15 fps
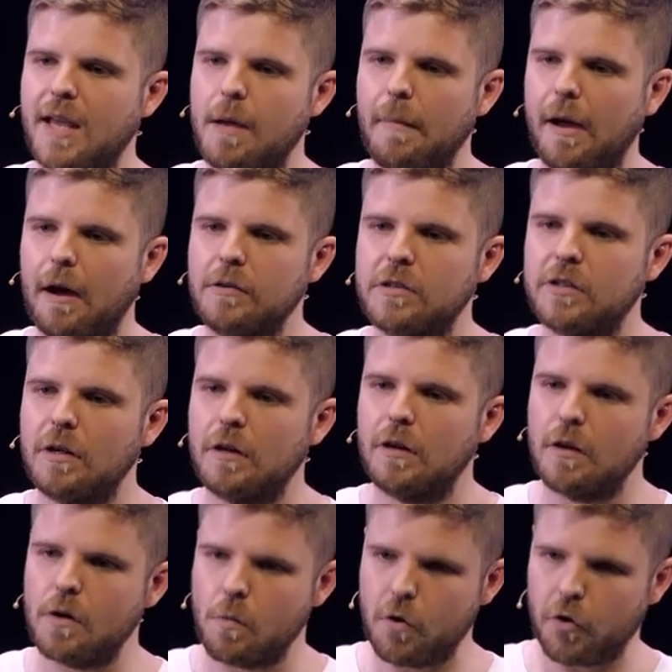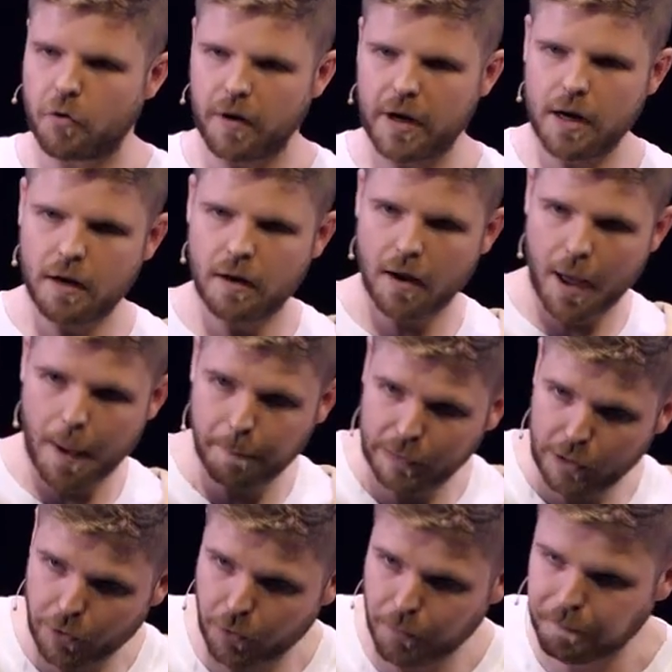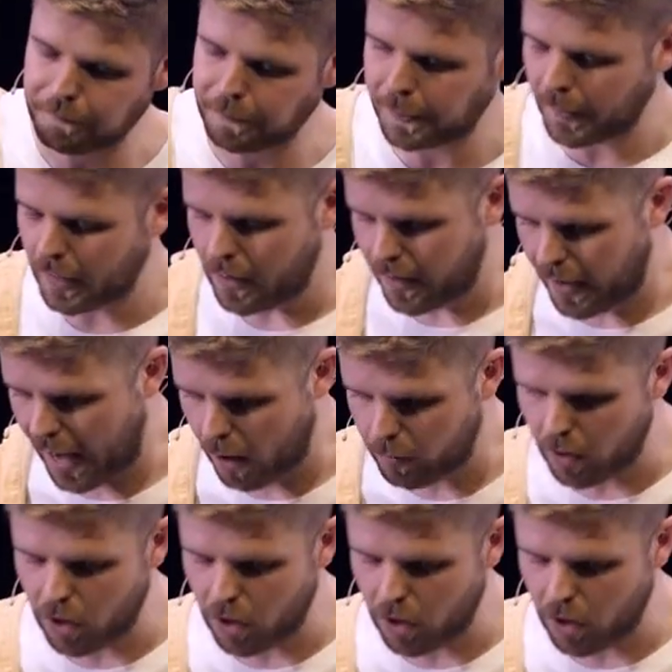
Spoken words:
came out were green and blue. Now,